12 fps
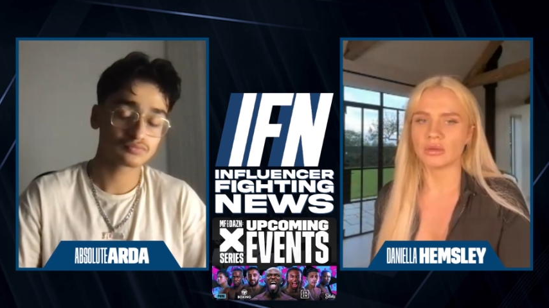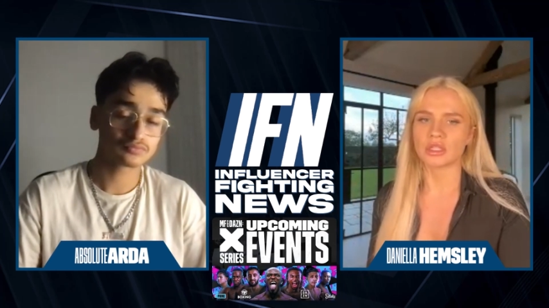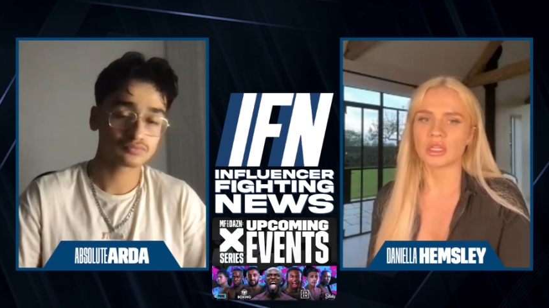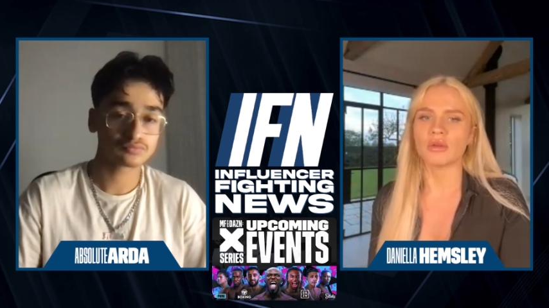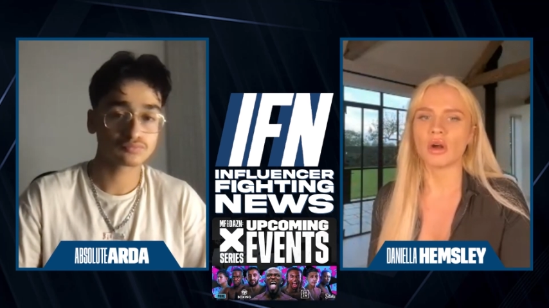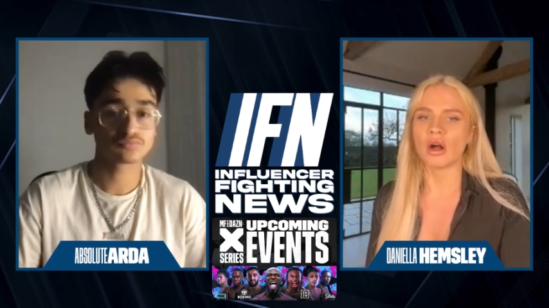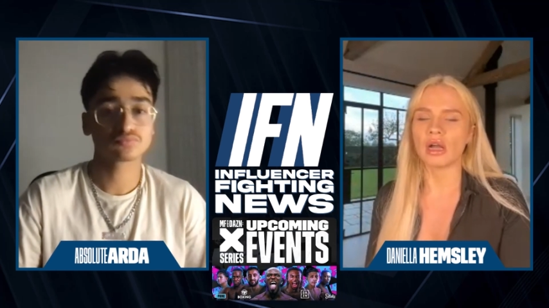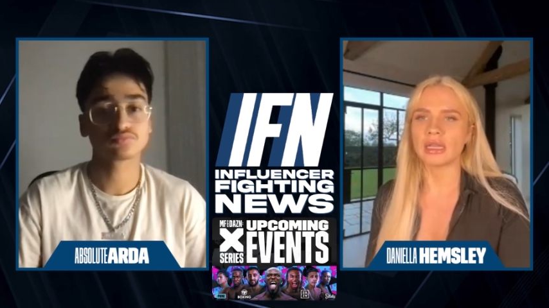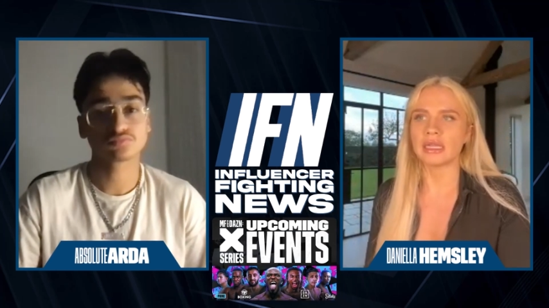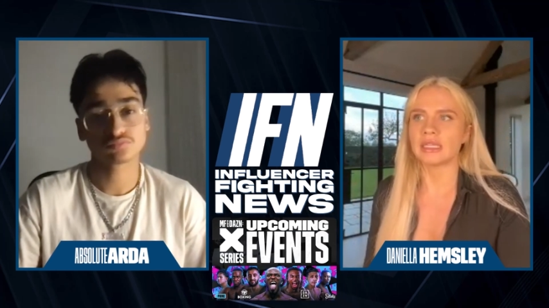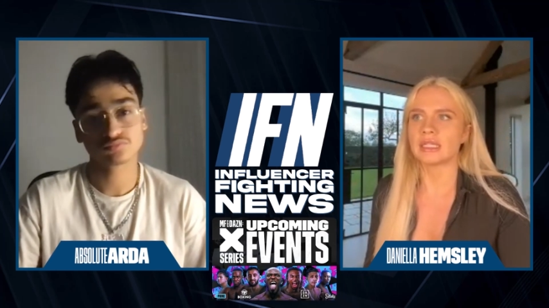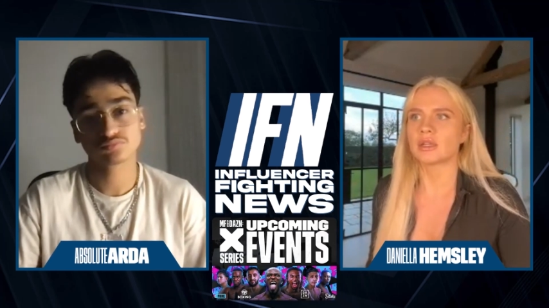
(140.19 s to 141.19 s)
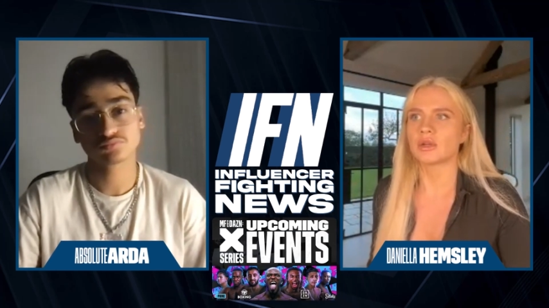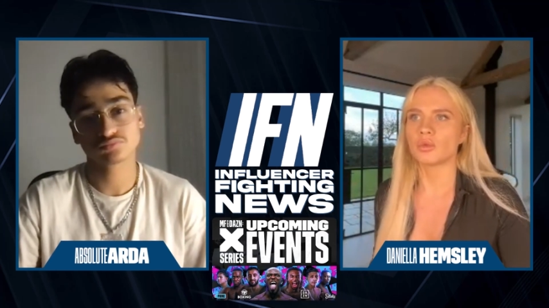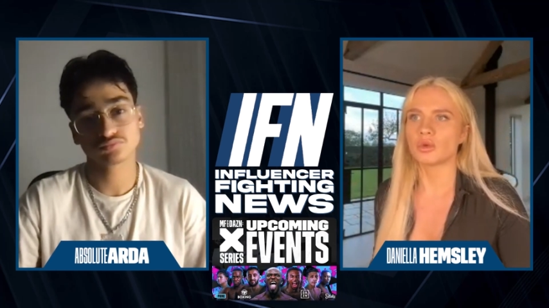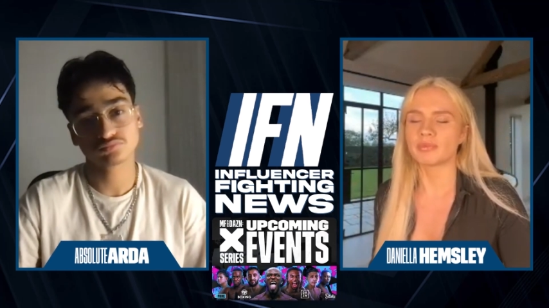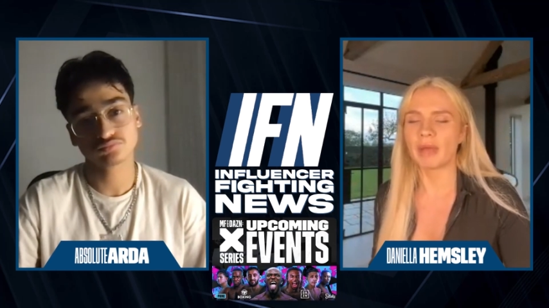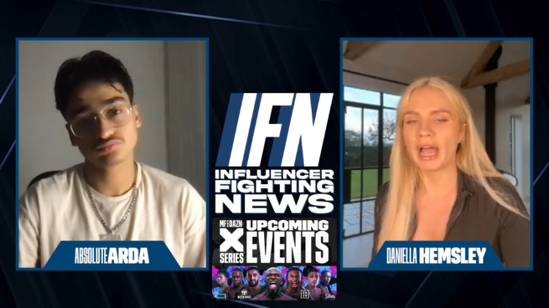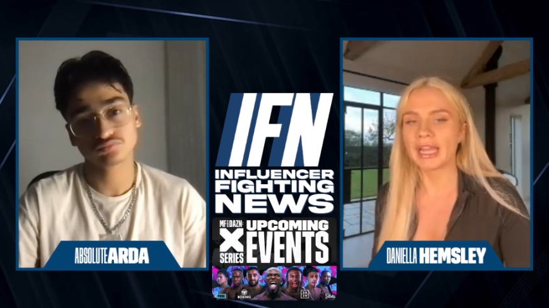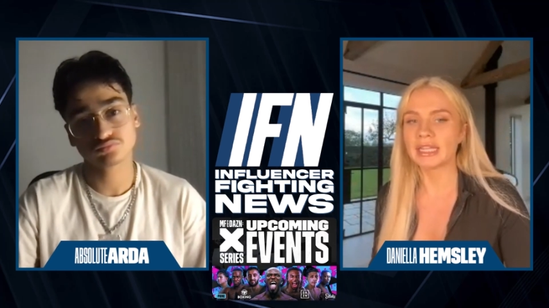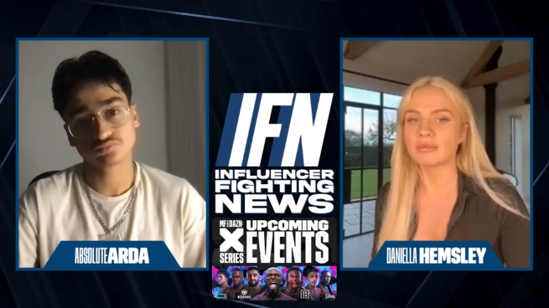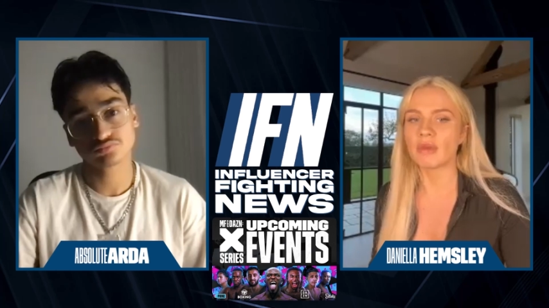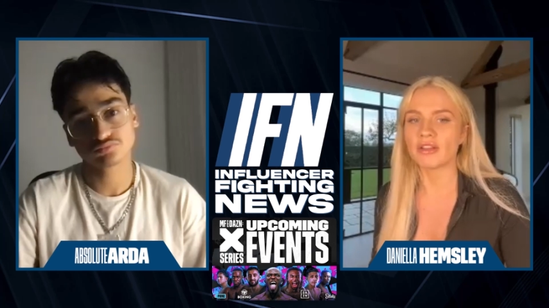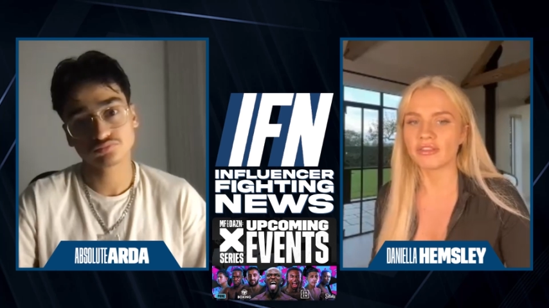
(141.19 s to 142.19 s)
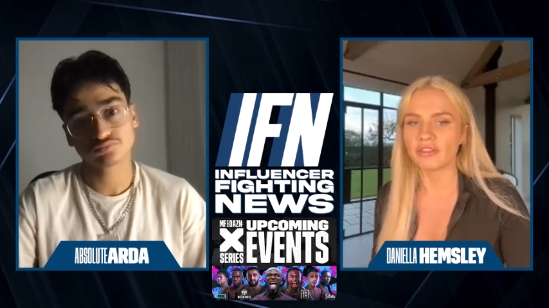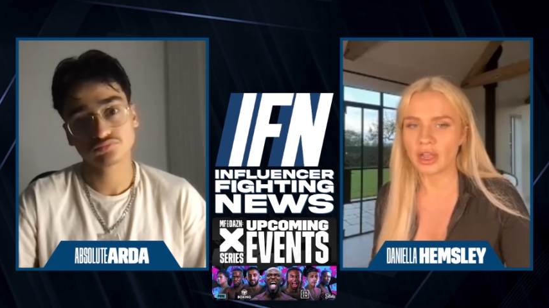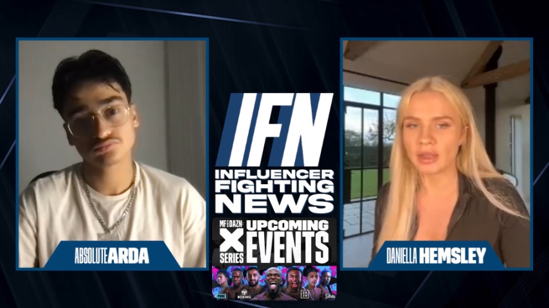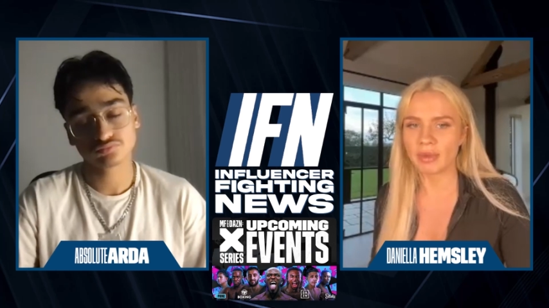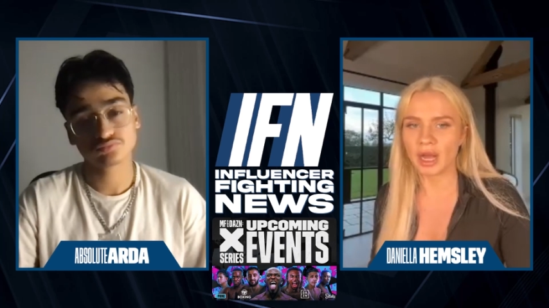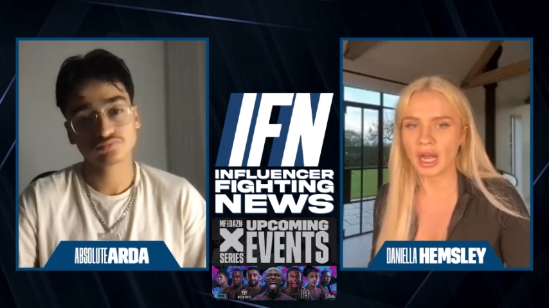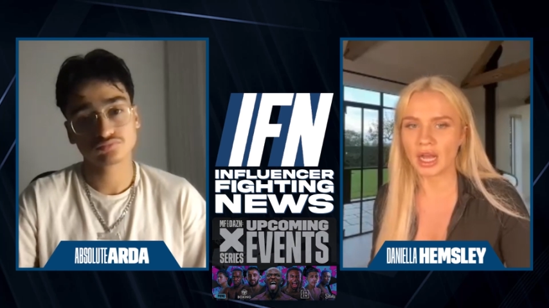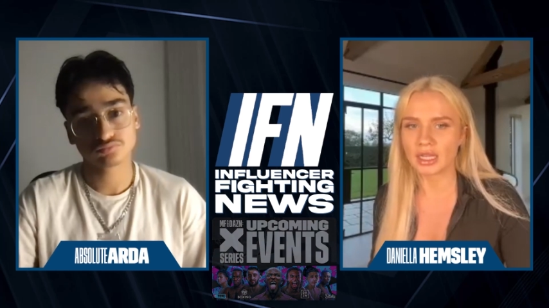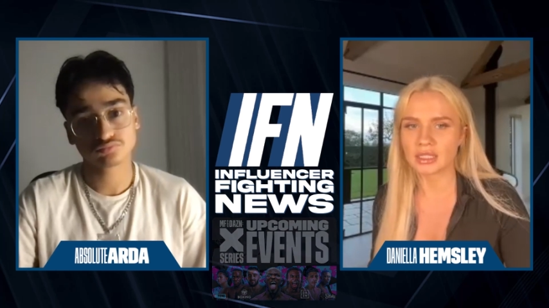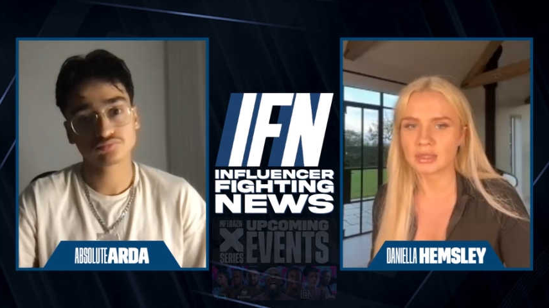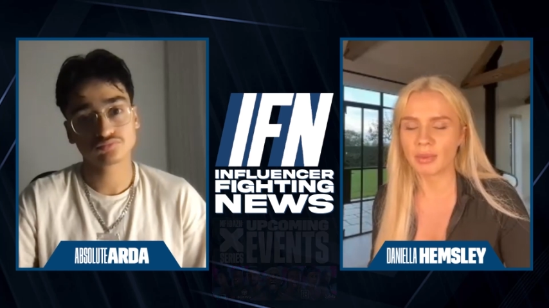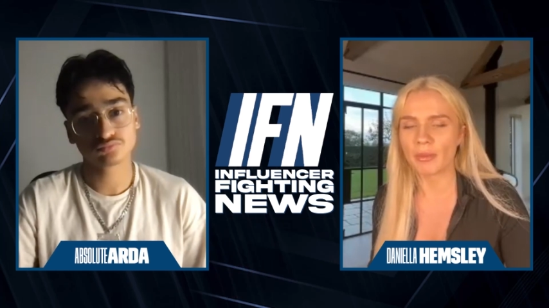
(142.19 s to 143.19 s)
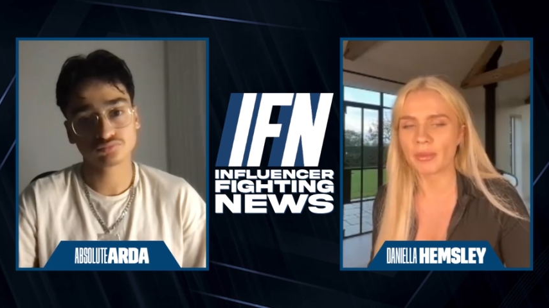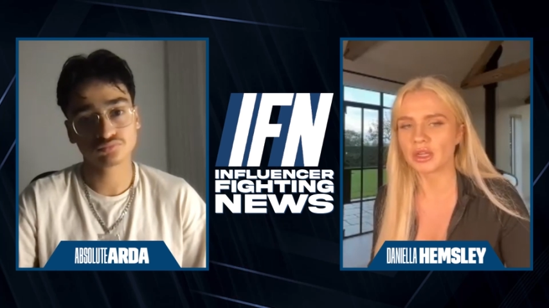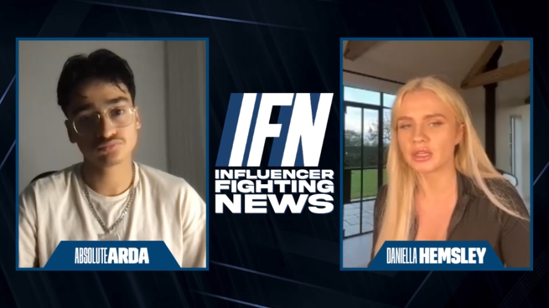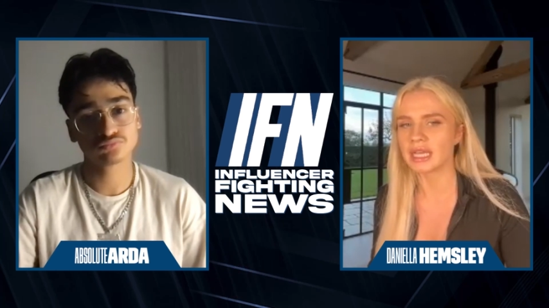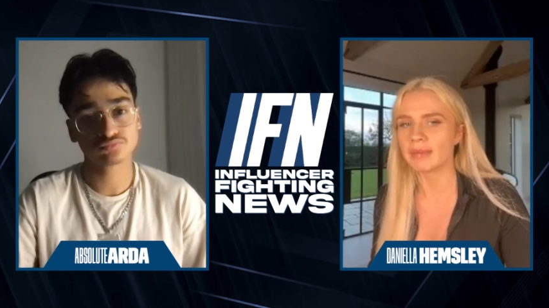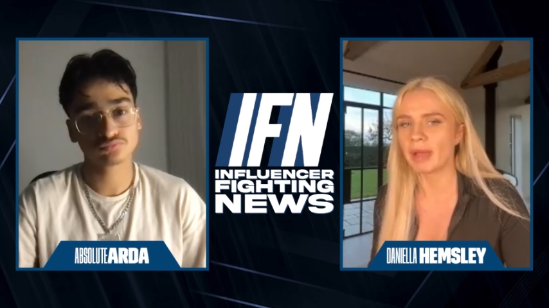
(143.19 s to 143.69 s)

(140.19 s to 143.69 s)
Speaker 1: So I was paid my fight purse, but because they hmm.